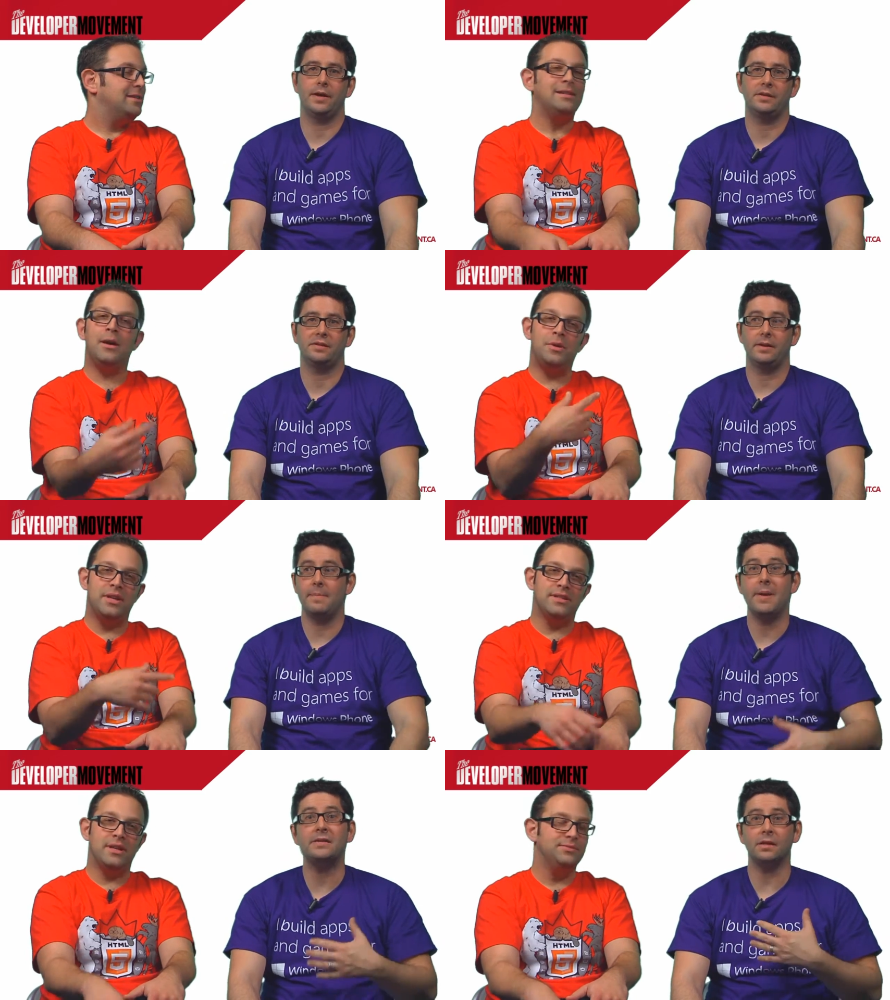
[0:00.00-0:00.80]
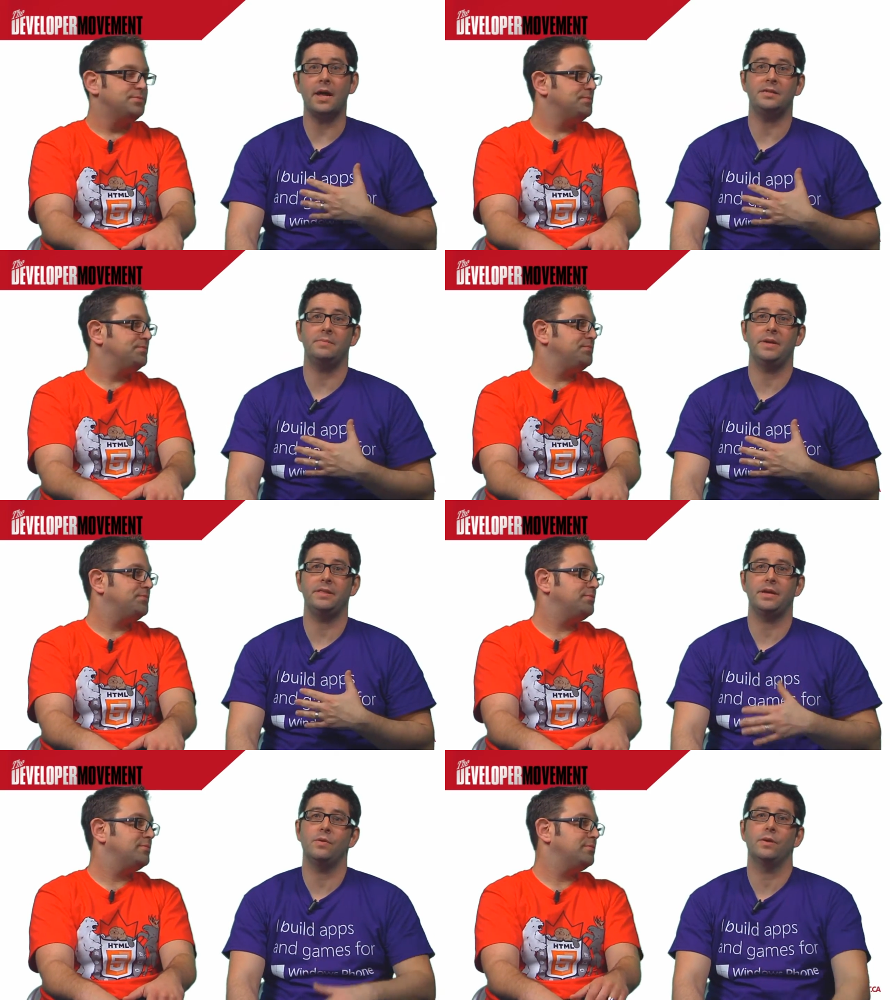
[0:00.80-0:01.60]
Speaker 1: us. Yeah, it, it meant a lot to me
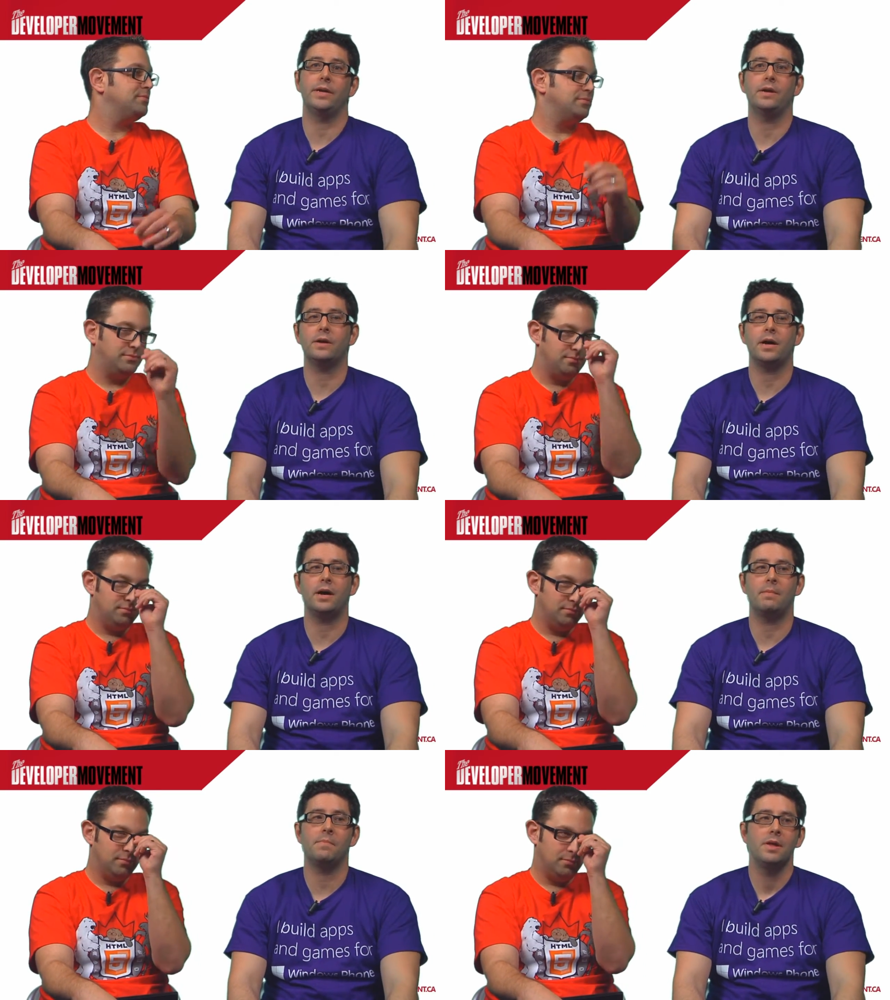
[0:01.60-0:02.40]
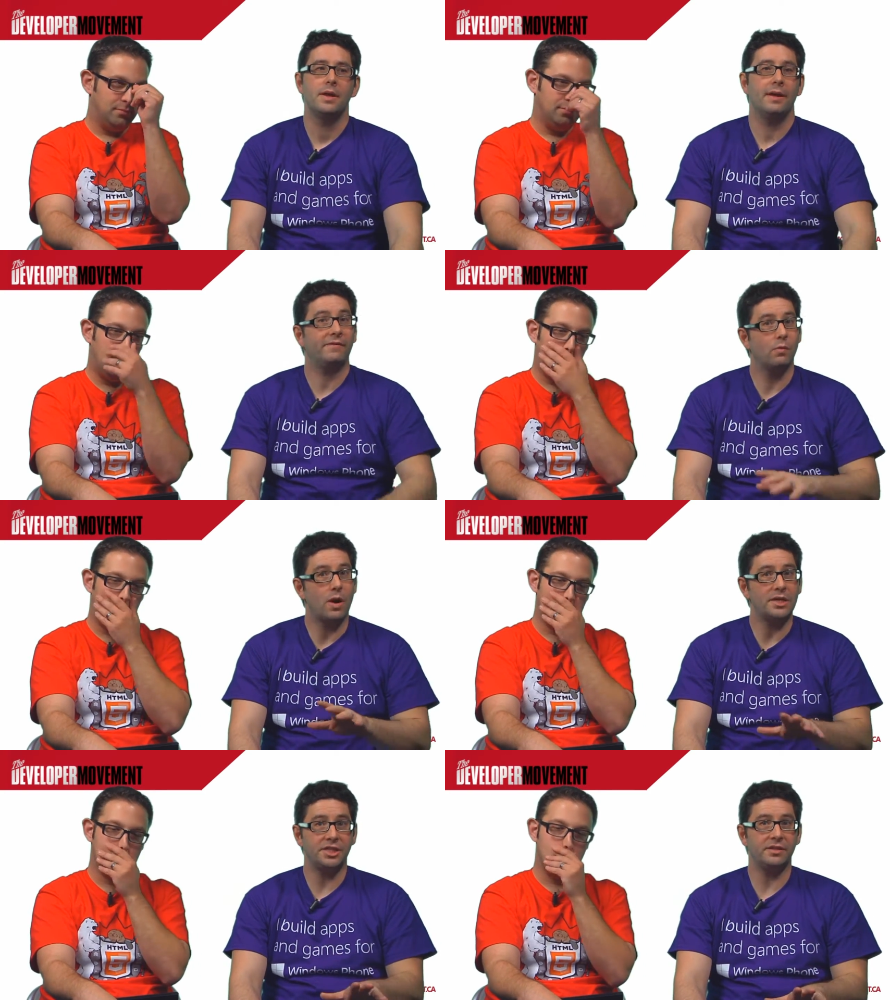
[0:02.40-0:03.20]
that you were here. Um, if you're
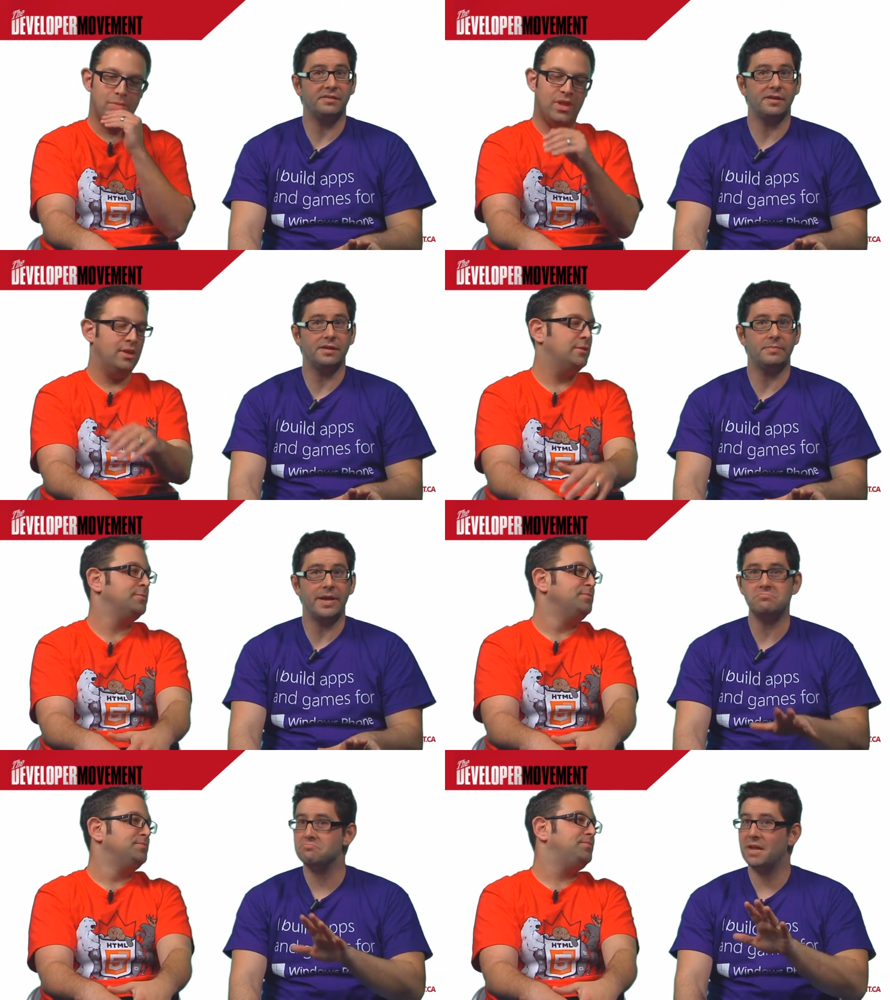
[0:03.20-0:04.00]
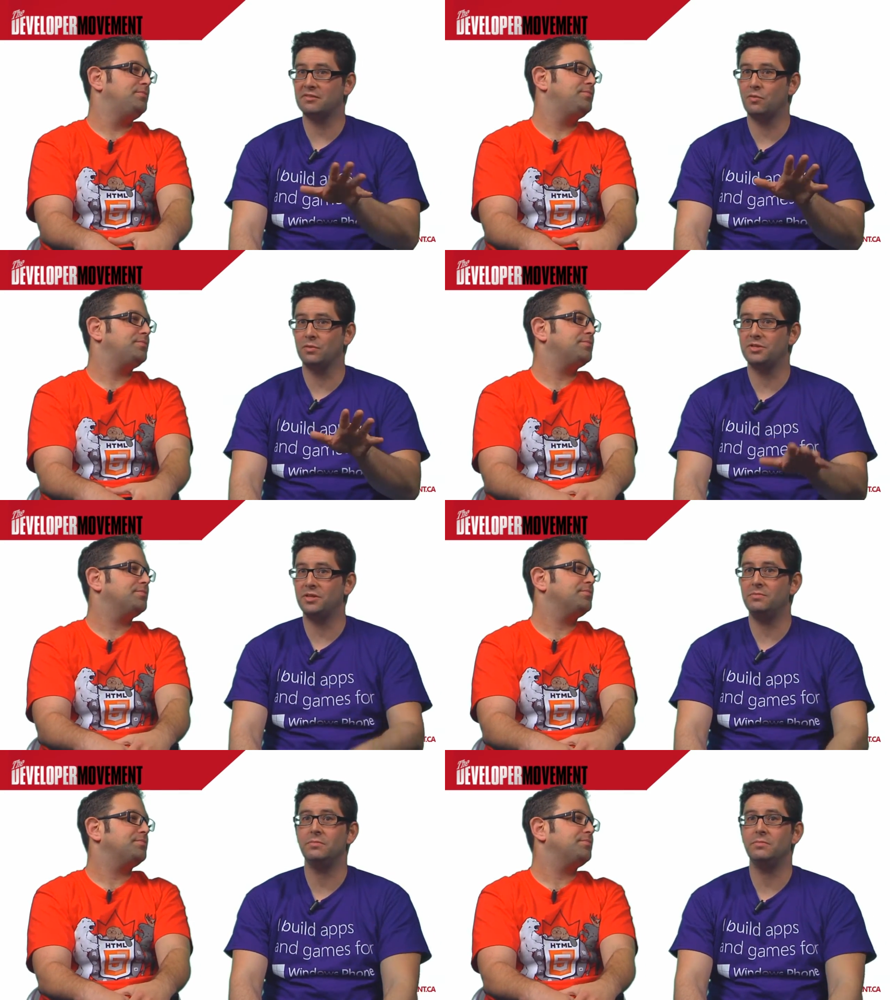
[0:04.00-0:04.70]
watching this on demand, that's cool too.